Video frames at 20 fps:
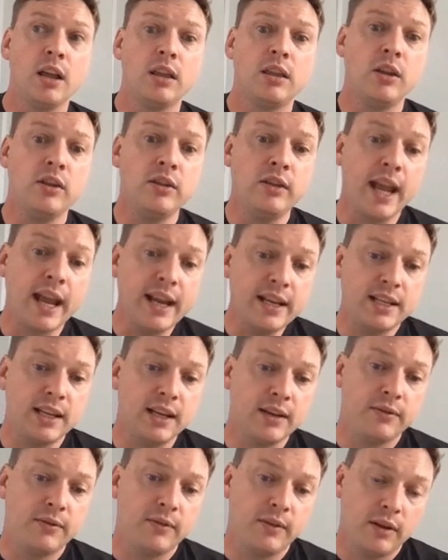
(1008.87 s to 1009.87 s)
The
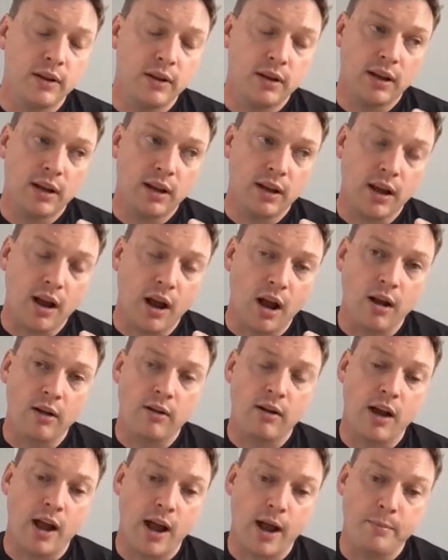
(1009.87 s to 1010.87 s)
native
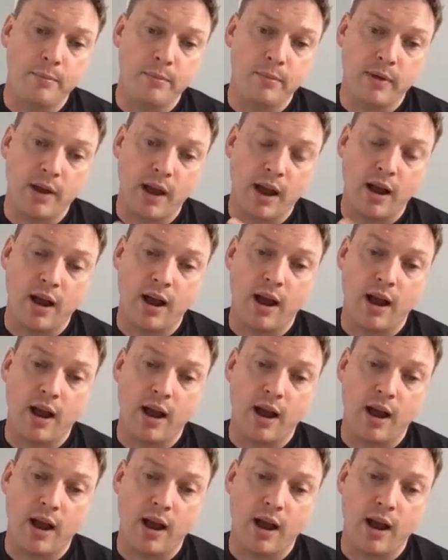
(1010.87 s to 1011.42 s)
RPC